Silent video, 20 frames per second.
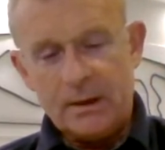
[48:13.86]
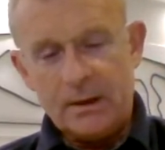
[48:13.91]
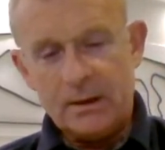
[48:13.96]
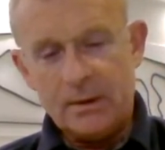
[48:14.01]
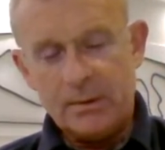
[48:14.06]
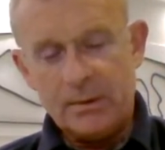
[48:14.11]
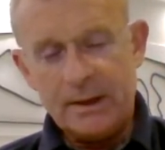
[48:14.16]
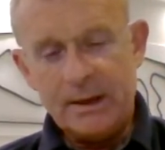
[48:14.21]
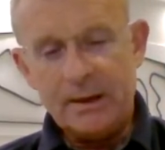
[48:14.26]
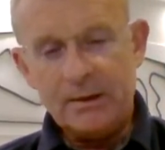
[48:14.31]
you
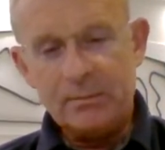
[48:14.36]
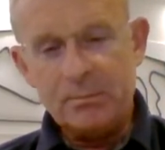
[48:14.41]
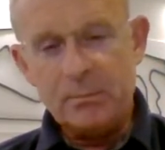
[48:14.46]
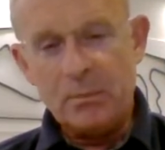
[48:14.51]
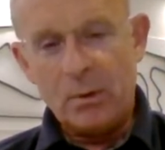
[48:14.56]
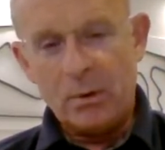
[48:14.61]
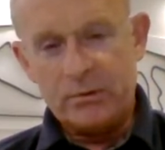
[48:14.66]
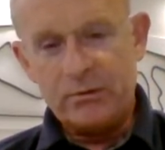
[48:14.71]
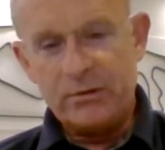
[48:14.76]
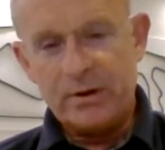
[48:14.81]
know, it is
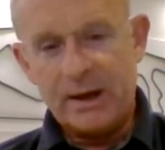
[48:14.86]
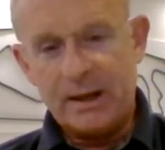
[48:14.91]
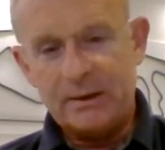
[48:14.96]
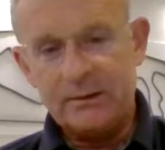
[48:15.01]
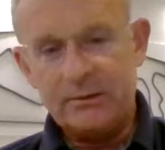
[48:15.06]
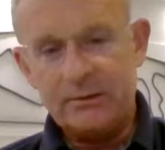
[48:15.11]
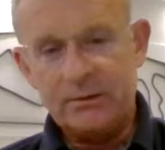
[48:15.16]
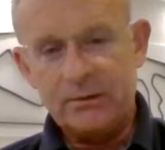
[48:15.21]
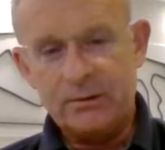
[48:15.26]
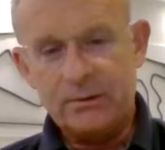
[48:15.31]
more
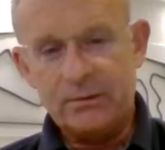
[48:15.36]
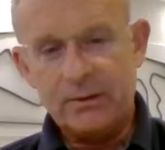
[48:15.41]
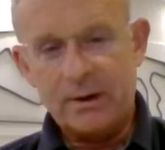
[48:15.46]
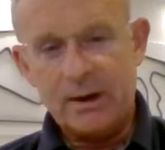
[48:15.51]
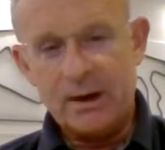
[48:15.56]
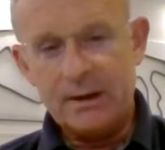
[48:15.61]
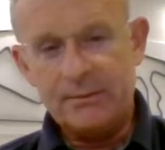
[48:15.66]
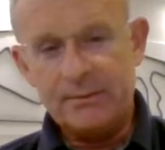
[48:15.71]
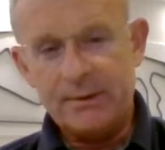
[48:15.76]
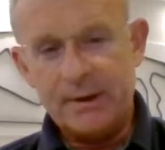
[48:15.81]
challenging to
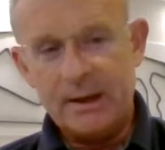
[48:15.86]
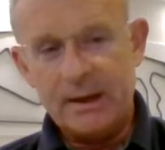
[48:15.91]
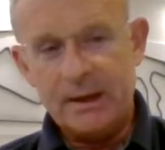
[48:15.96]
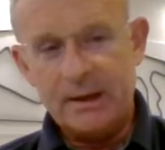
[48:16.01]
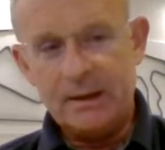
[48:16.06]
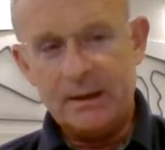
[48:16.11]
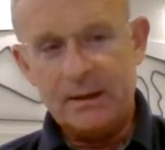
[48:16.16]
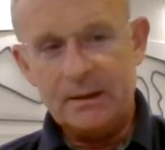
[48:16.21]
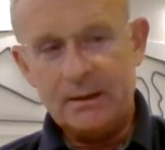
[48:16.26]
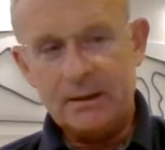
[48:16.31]
drive
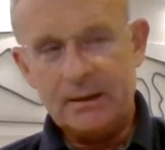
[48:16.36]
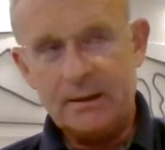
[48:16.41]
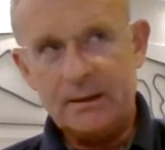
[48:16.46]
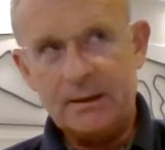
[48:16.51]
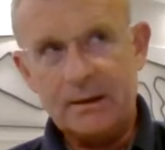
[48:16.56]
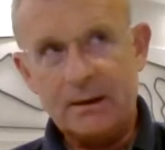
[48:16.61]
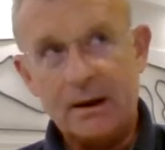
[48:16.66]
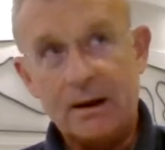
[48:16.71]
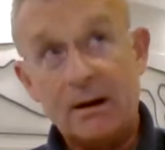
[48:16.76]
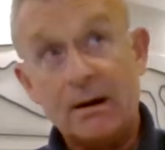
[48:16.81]
a
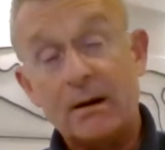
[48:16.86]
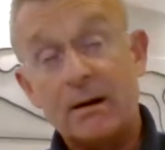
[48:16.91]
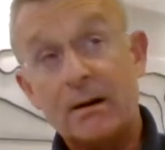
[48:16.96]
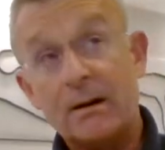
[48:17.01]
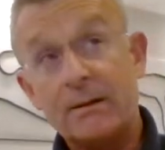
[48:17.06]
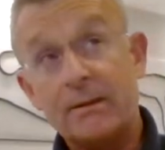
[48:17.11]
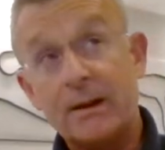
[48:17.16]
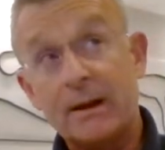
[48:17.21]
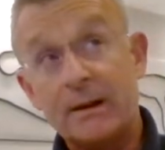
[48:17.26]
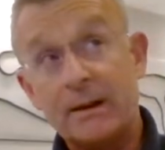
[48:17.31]

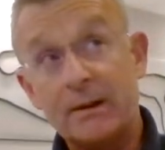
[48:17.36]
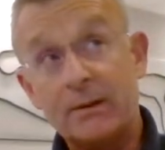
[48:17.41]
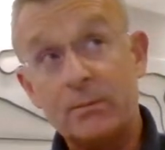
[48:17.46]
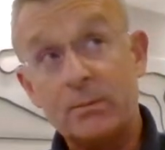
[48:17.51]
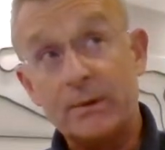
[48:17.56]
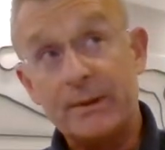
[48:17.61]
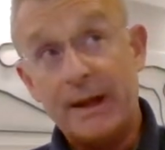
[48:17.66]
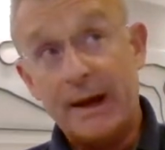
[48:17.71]
car that is